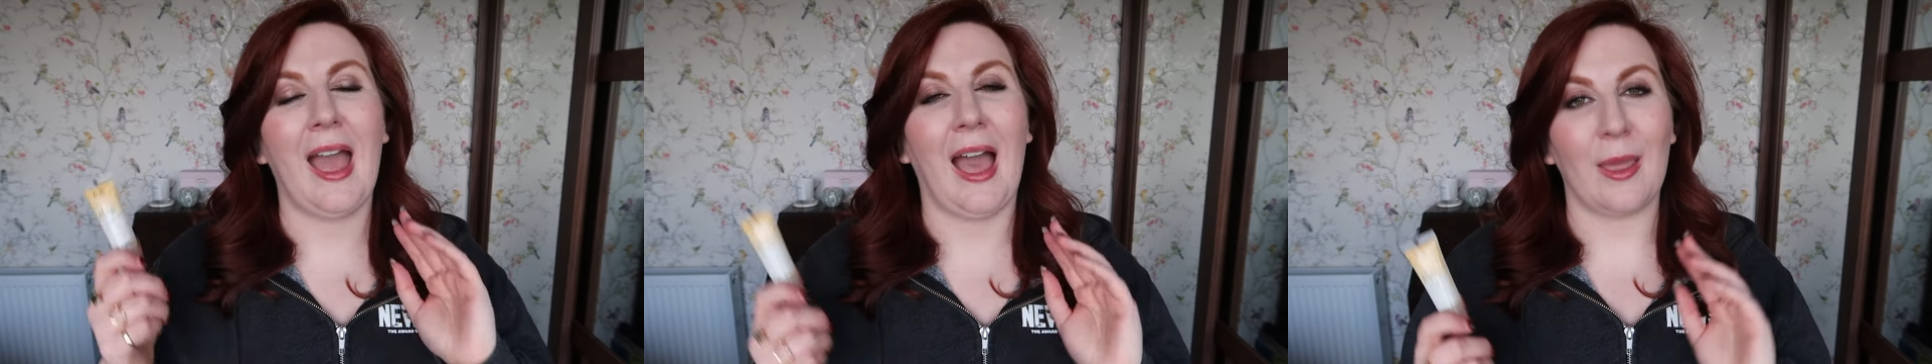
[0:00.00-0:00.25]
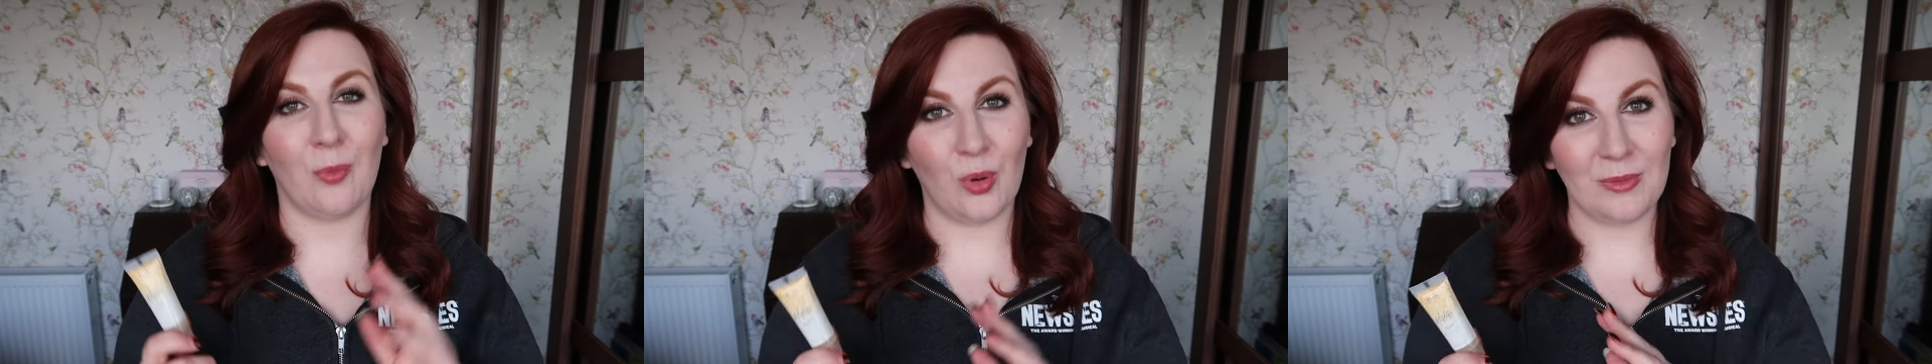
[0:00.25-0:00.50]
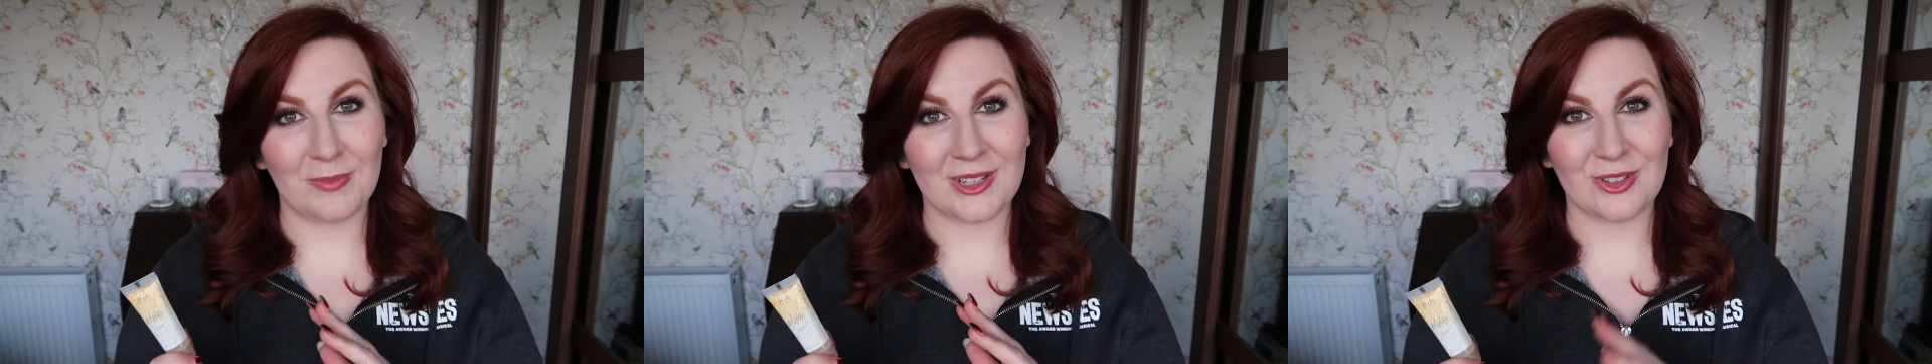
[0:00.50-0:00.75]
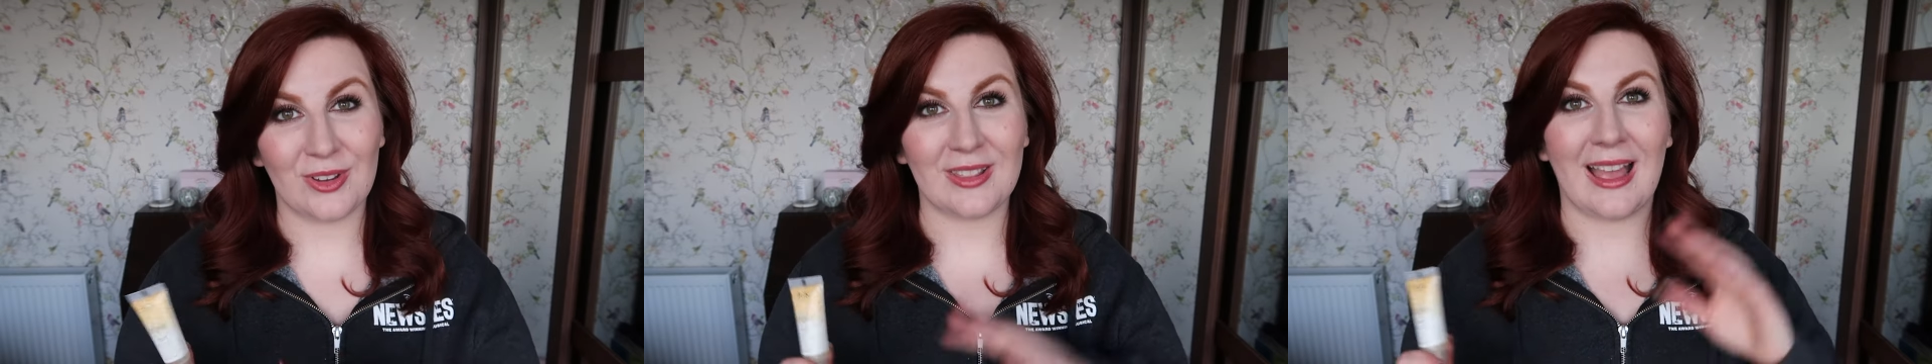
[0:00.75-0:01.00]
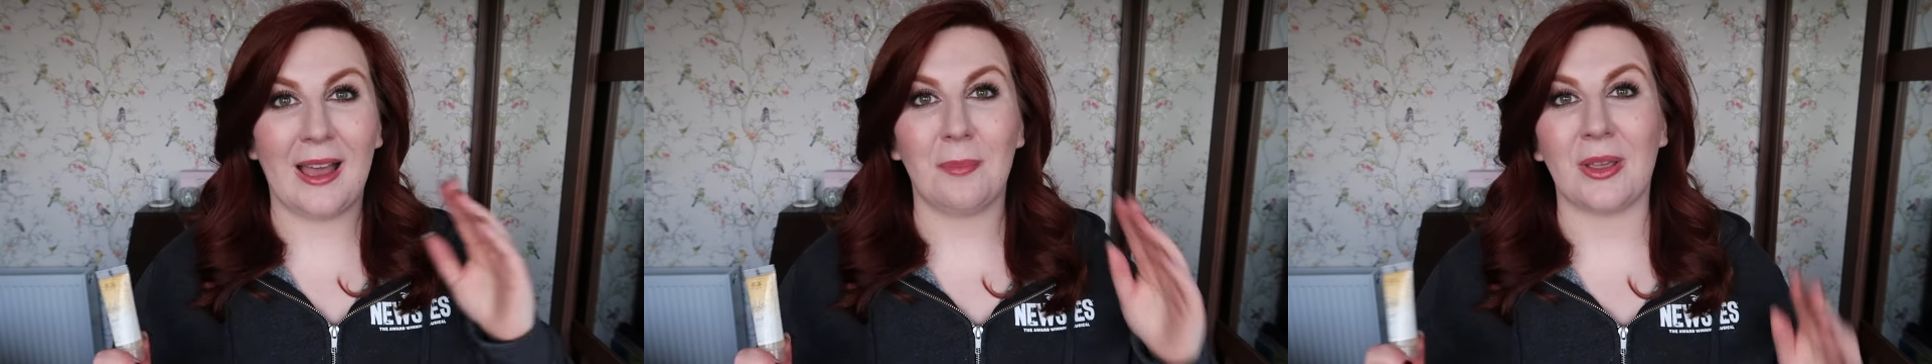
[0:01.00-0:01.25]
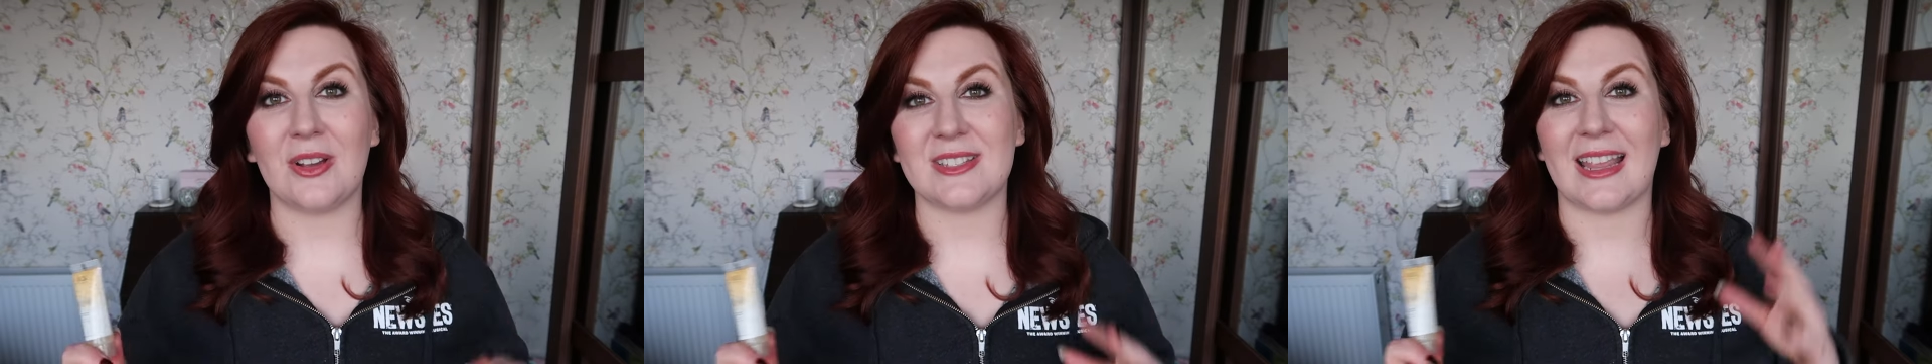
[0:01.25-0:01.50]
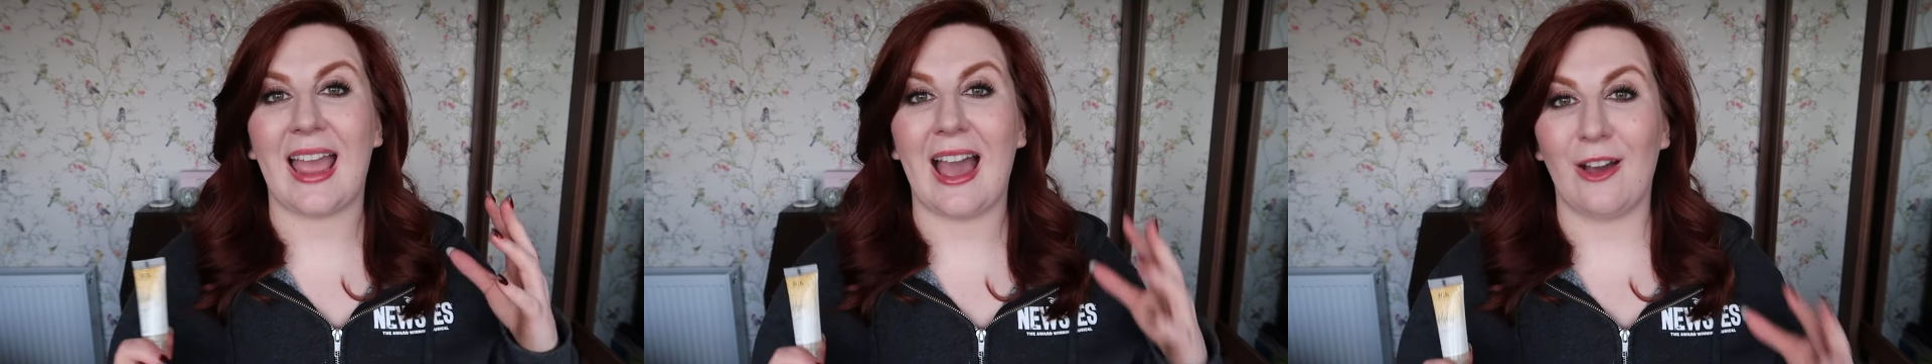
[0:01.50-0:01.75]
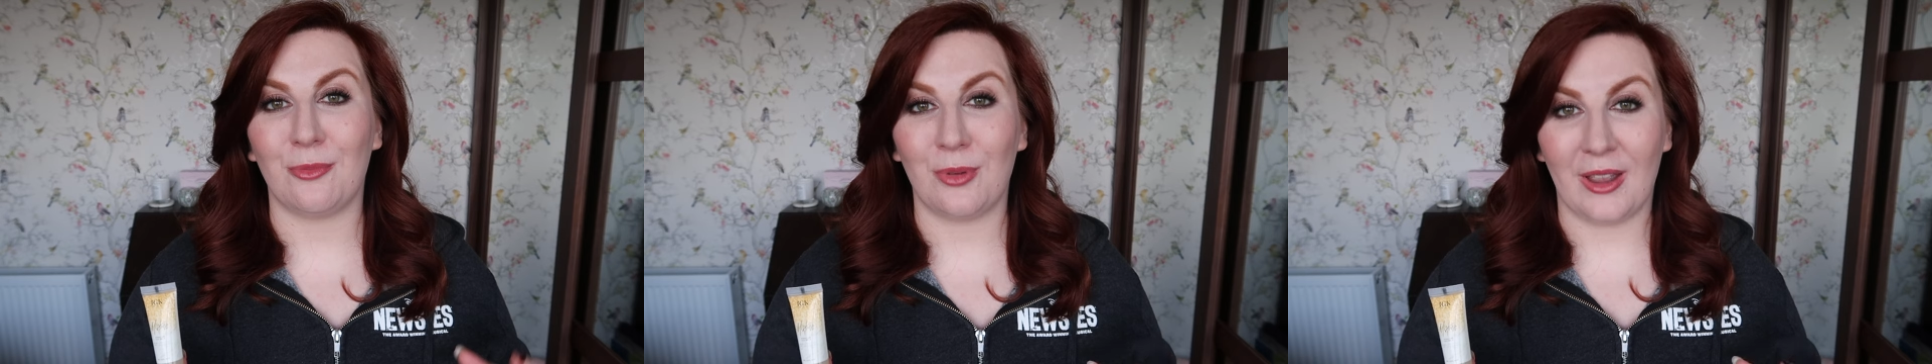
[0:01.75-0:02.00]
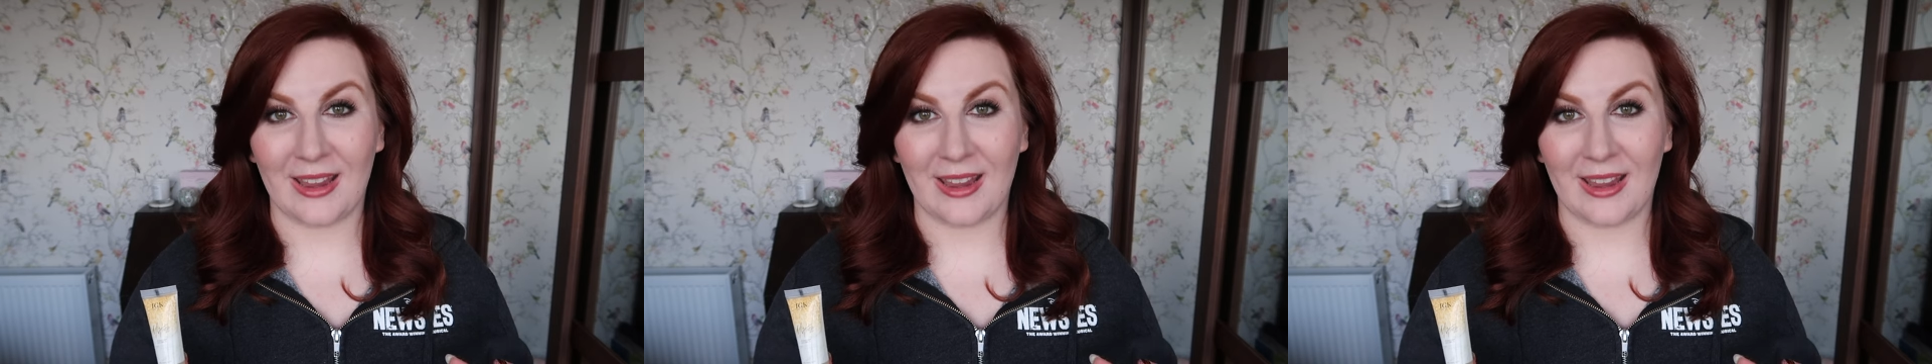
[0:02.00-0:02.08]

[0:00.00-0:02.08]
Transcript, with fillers: I won't be doing that because I have put